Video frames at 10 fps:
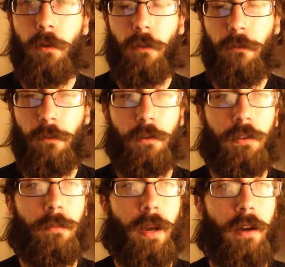were the
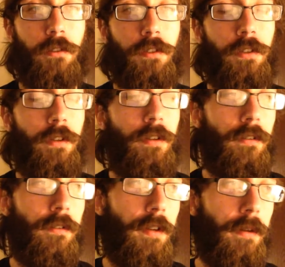first pouch
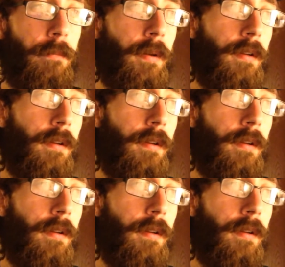dip